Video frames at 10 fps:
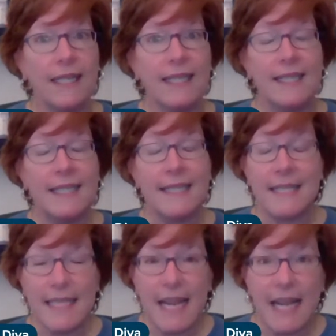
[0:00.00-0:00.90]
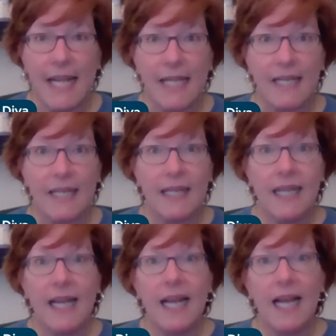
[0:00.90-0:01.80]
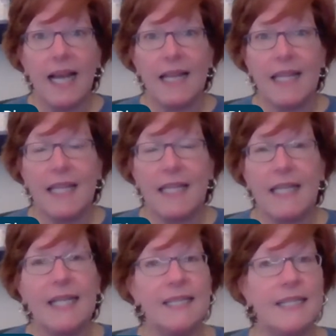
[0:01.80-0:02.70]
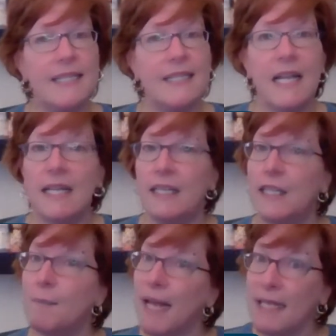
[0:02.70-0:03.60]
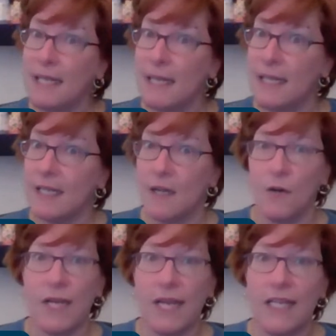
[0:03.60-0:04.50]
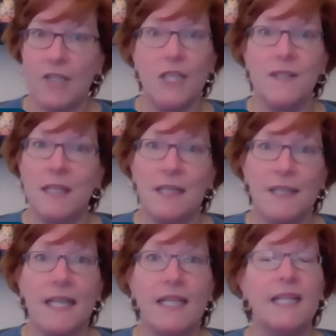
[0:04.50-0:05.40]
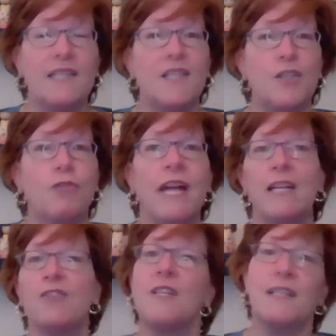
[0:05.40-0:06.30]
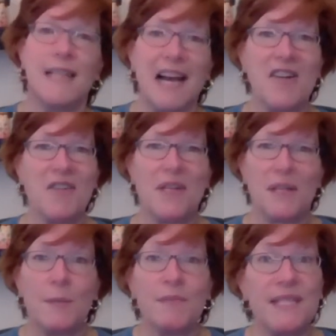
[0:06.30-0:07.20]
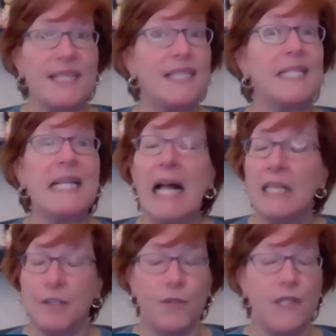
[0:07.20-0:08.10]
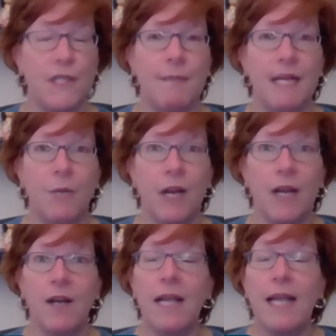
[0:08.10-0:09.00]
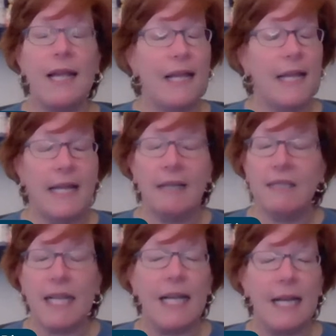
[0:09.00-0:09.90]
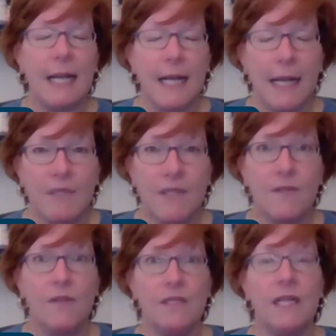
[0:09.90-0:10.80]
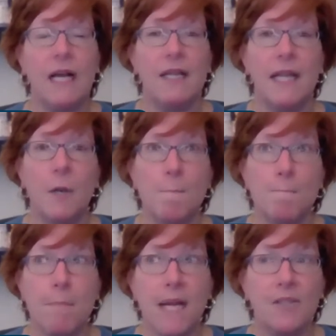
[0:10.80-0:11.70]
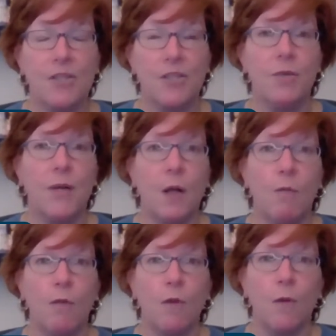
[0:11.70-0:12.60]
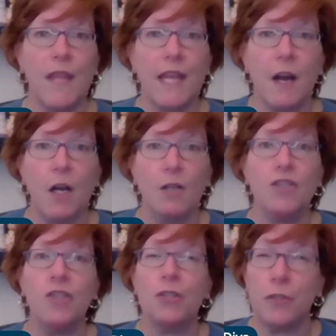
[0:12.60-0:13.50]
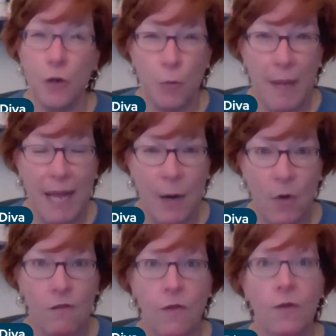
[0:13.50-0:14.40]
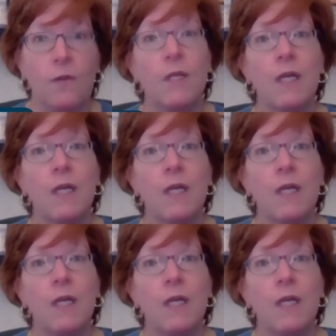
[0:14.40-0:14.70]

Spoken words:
Instead, I think you might think, okay, she's going to say, let's trash these algorithms. Let's not use them anywhere. And I would say, absolutely not. They are much too helpful. They are so powerful.